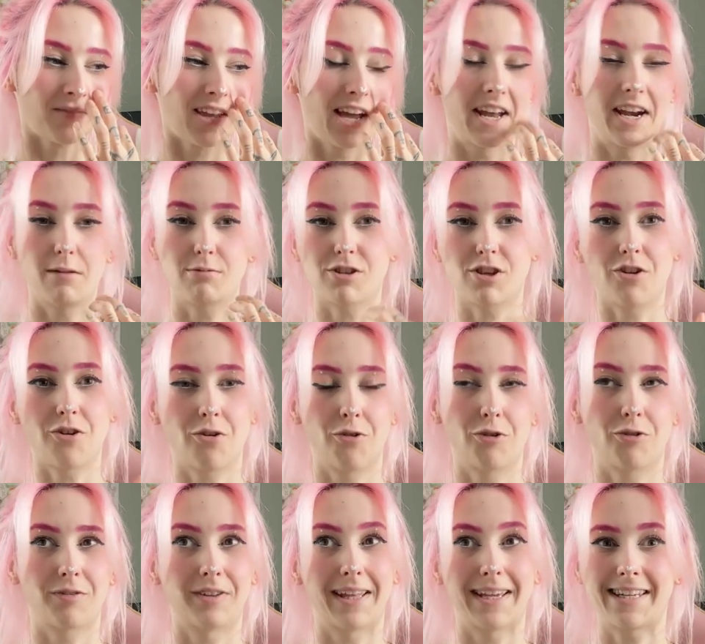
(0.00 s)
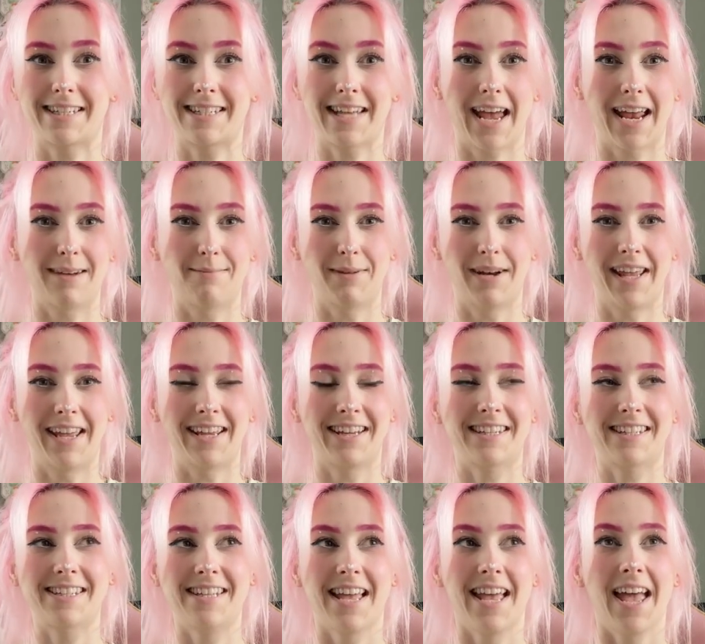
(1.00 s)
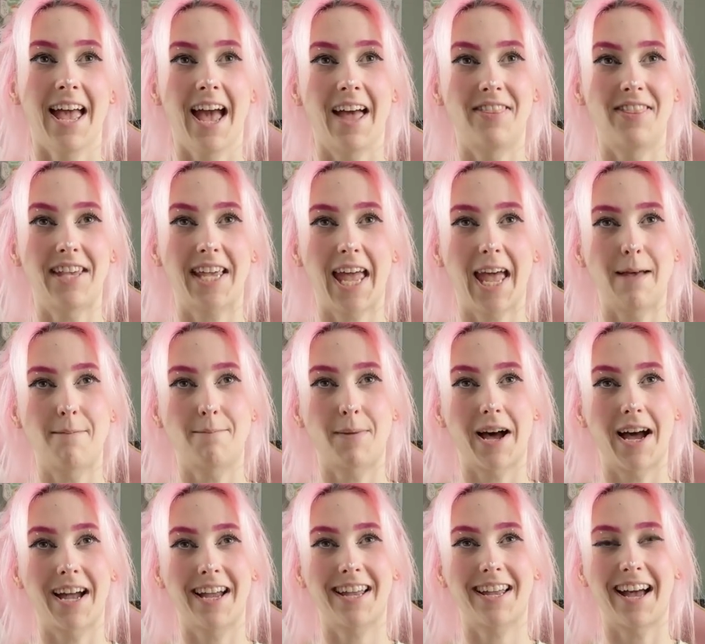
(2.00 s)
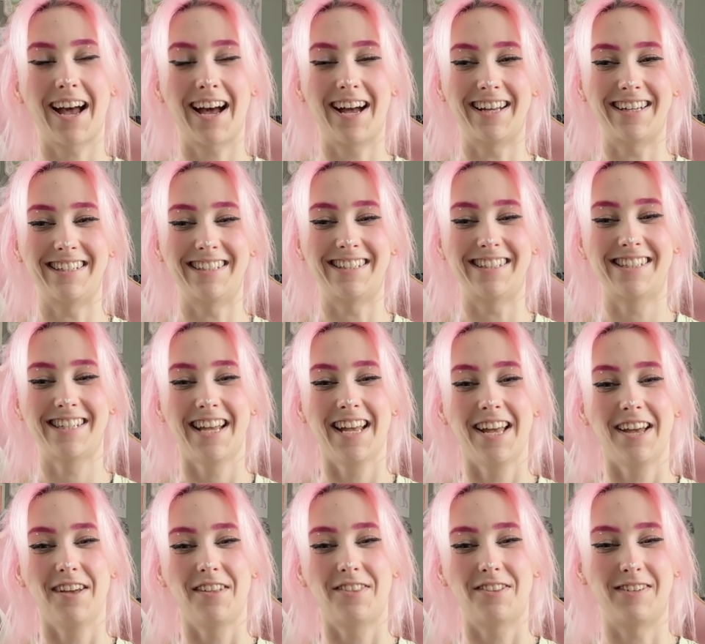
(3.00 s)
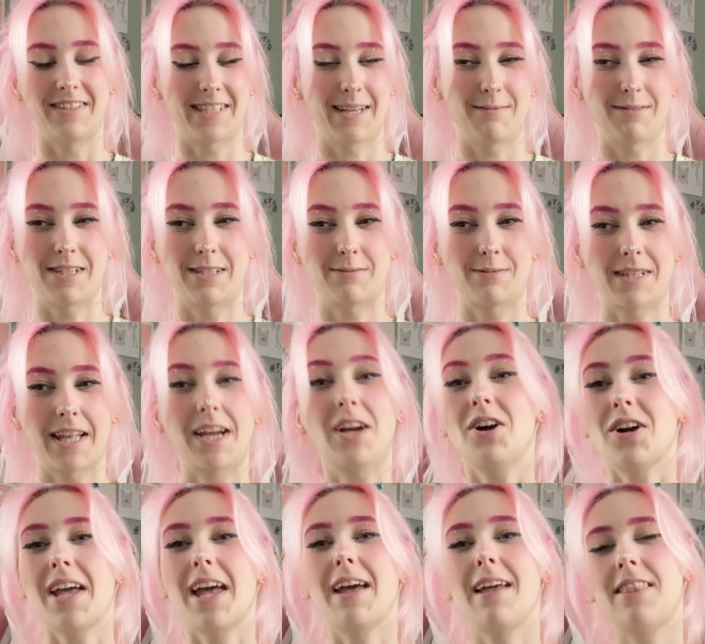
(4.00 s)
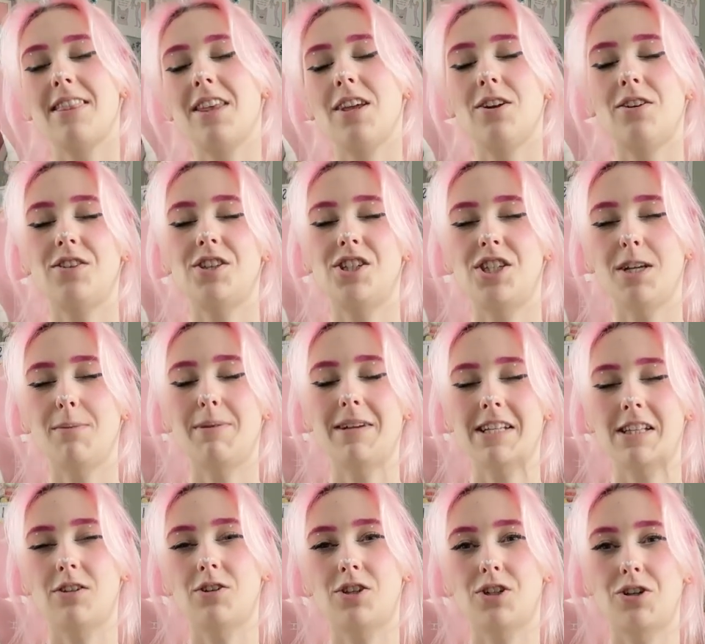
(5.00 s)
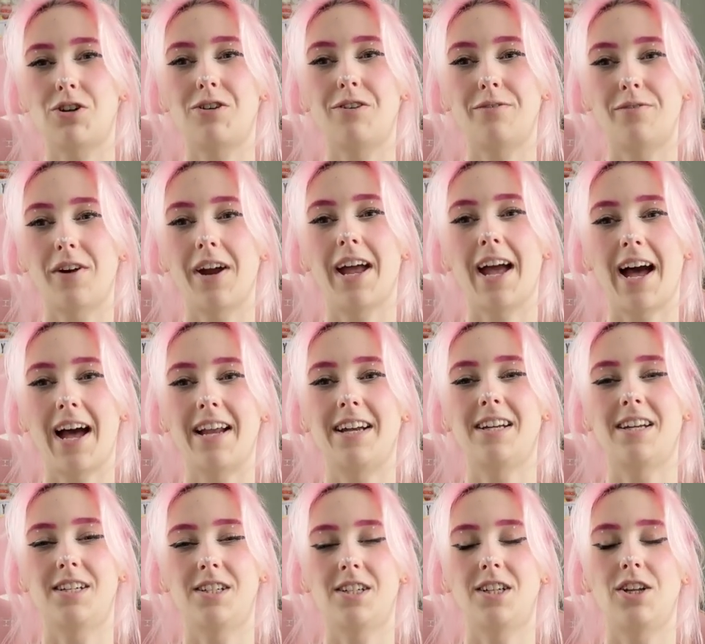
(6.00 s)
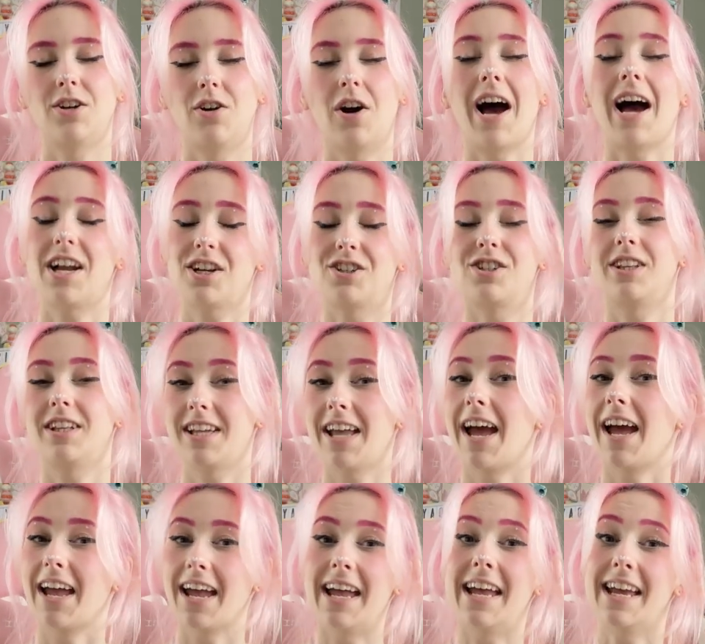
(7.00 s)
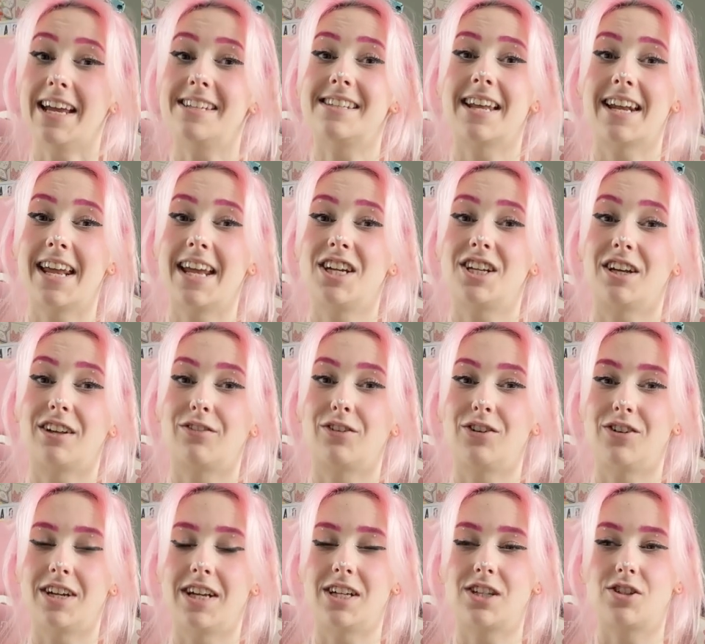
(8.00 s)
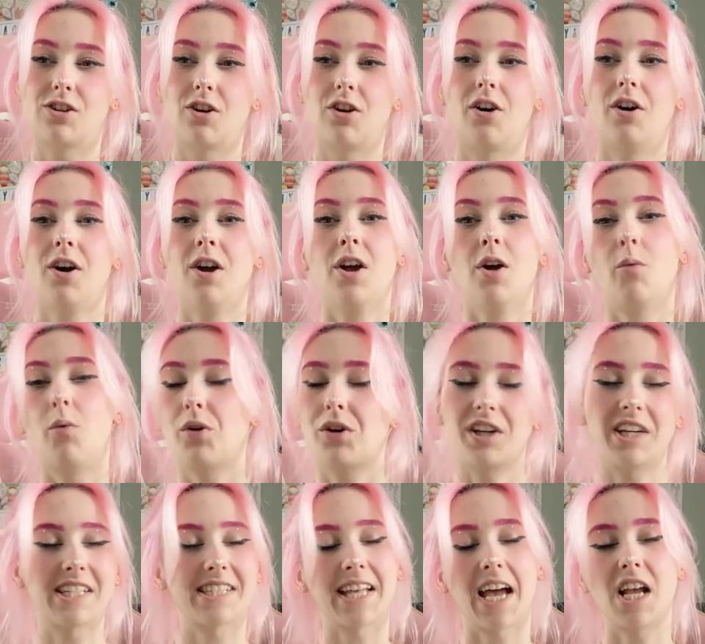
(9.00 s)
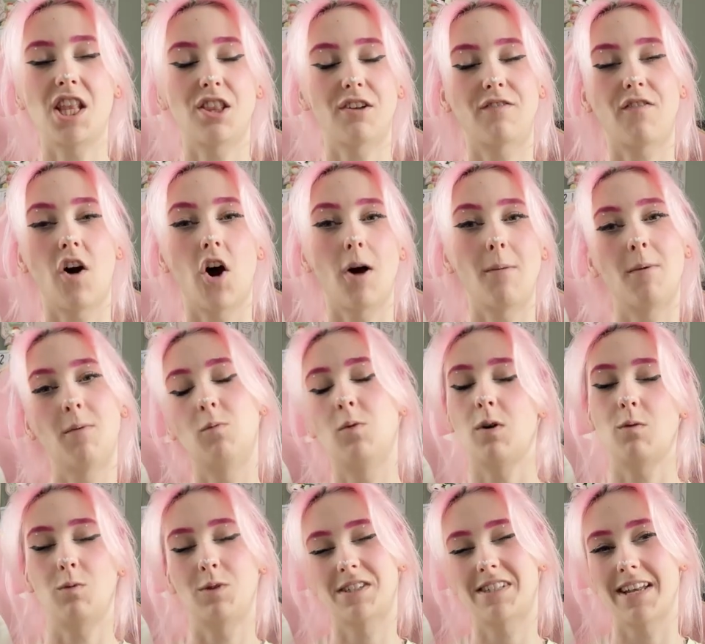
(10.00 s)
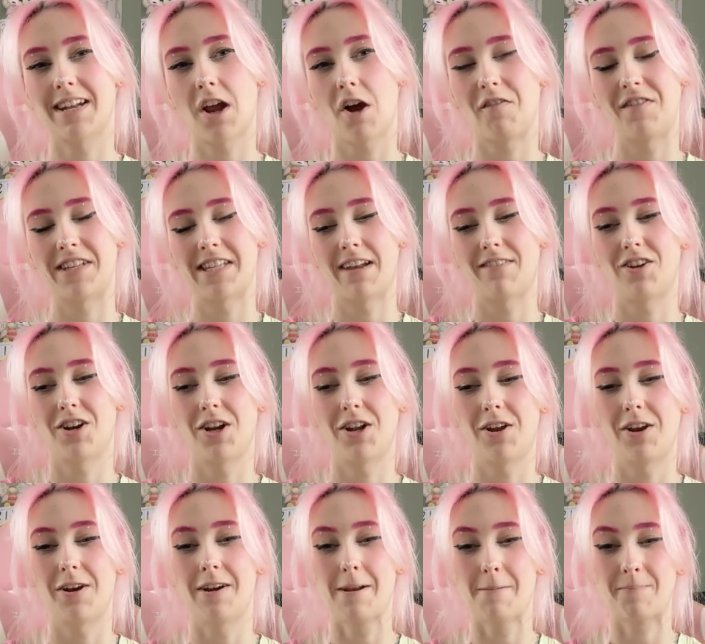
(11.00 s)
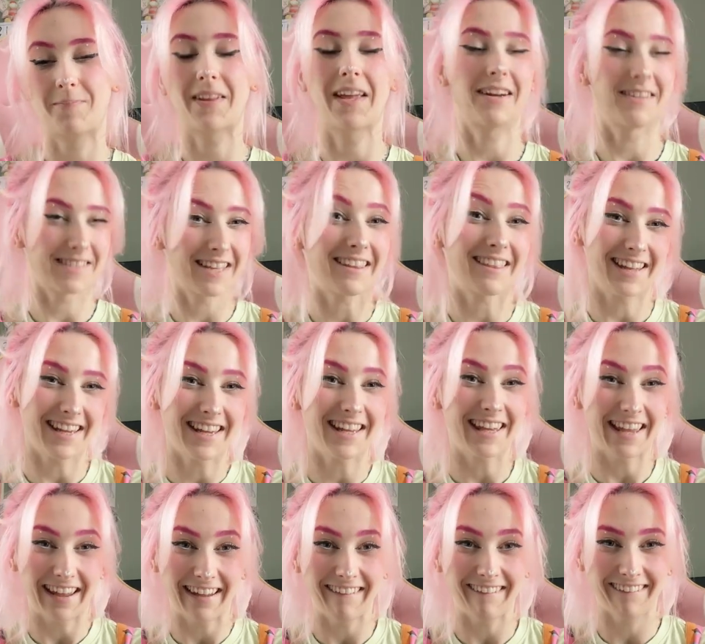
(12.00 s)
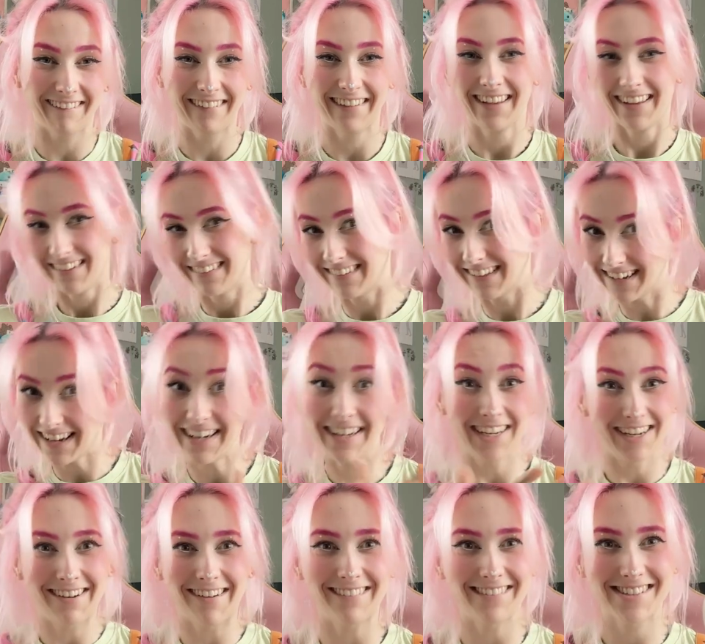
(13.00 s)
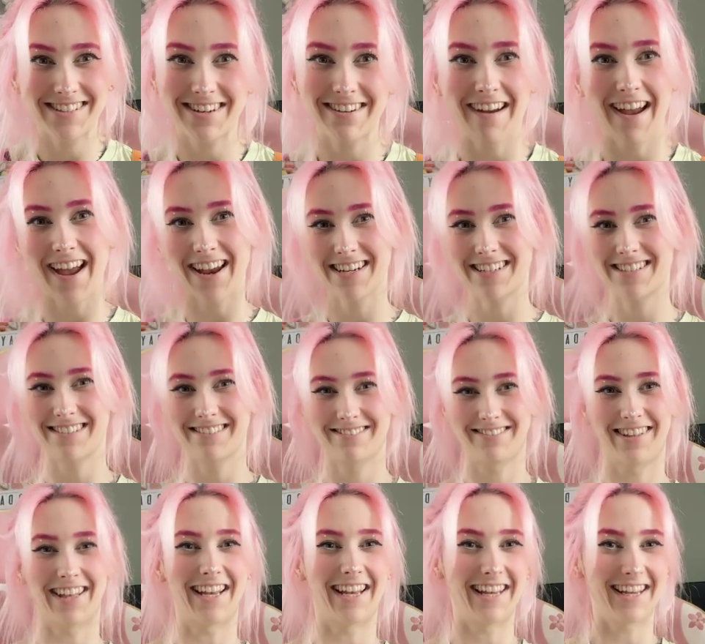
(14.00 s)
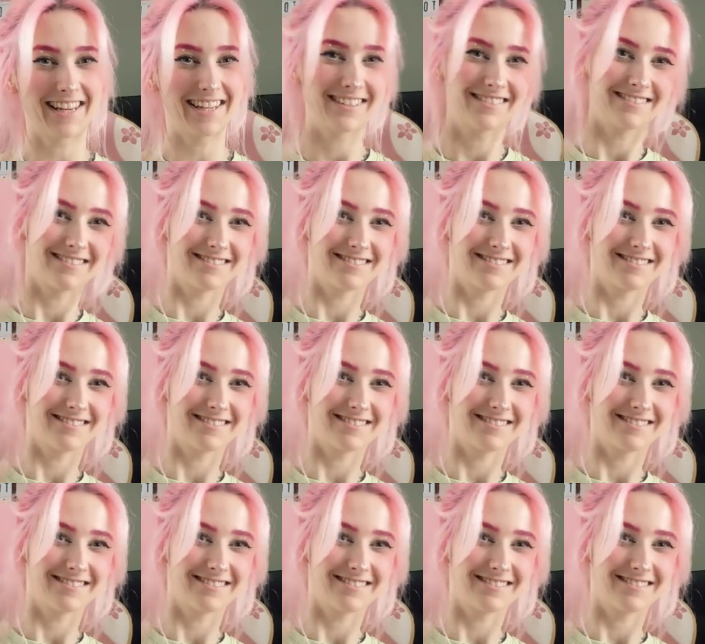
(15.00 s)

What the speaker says: And I was on hold for like 10 minutes. And they came back and the receptionist was like, okay, you know, the GP's looked over it and, you know, actually, yeah, it is NHS funded, so we're gonna sign the form and we'll send it off this afternoon. And I was like, thank you. Like, I knew I was correct. Like,